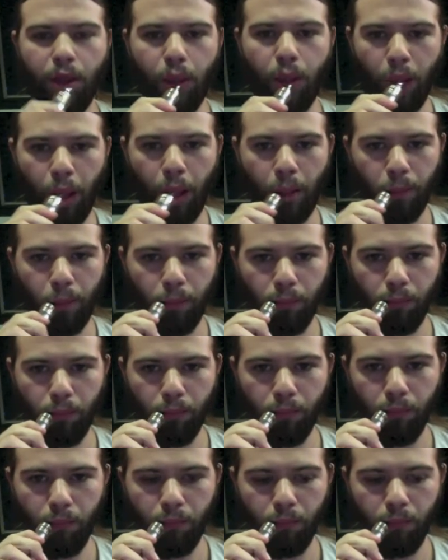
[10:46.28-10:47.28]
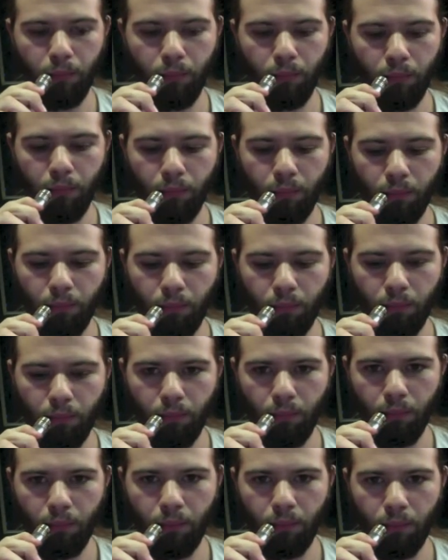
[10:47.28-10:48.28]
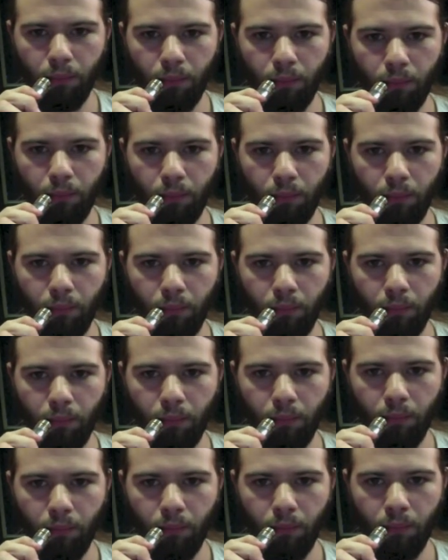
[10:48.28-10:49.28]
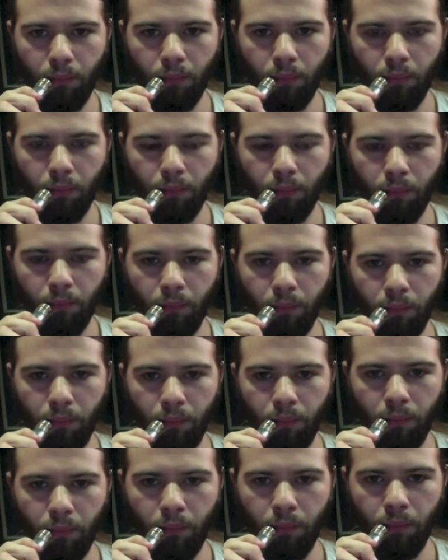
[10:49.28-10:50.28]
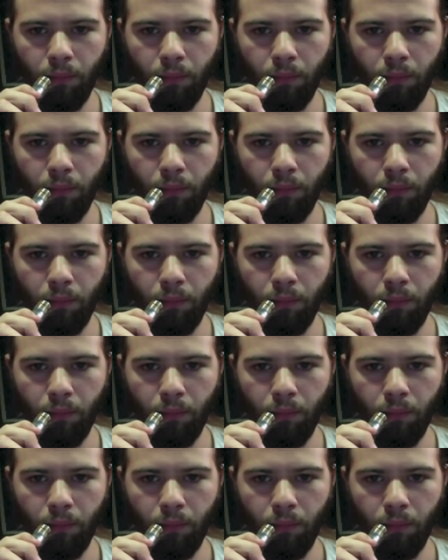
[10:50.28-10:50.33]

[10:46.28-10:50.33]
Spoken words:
(silence)